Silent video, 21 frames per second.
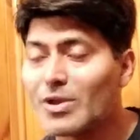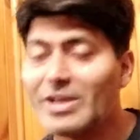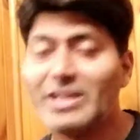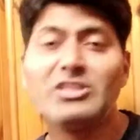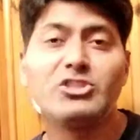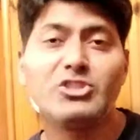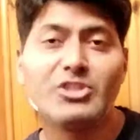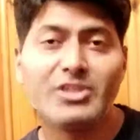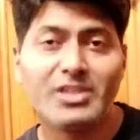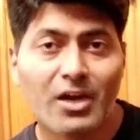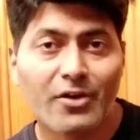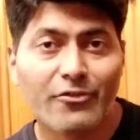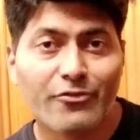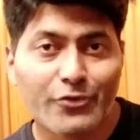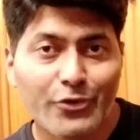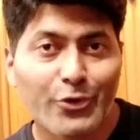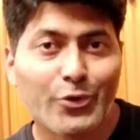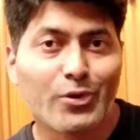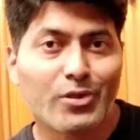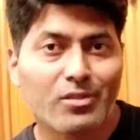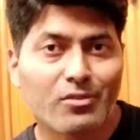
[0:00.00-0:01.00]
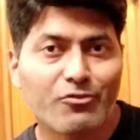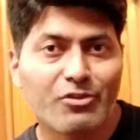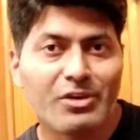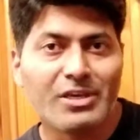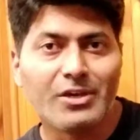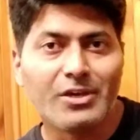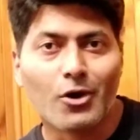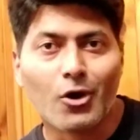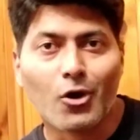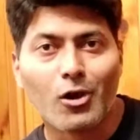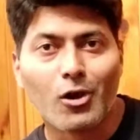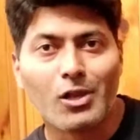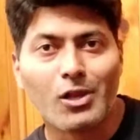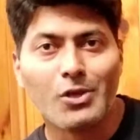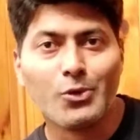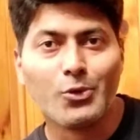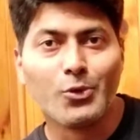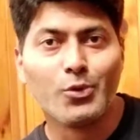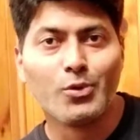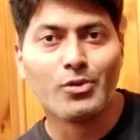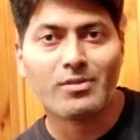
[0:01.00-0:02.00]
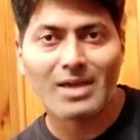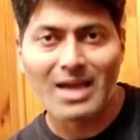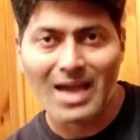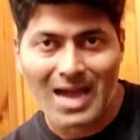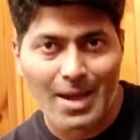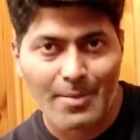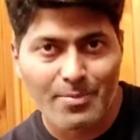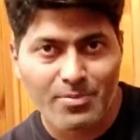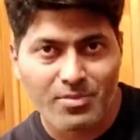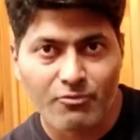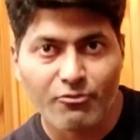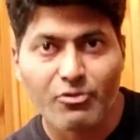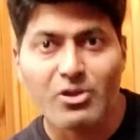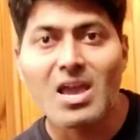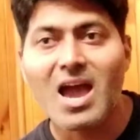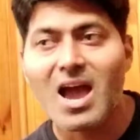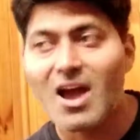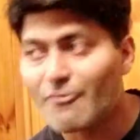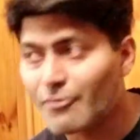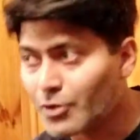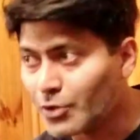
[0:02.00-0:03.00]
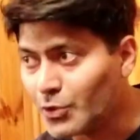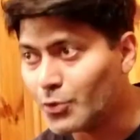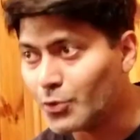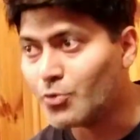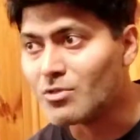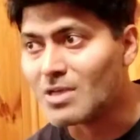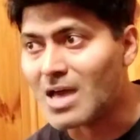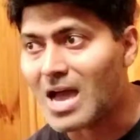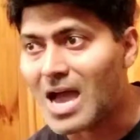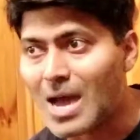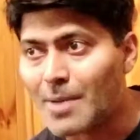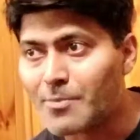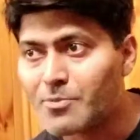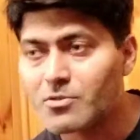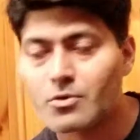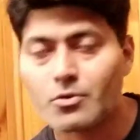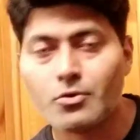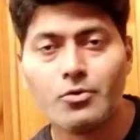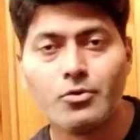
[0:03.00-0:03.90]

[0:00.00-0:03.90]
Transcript: in Jira, of course, we all use apps. We have to use apps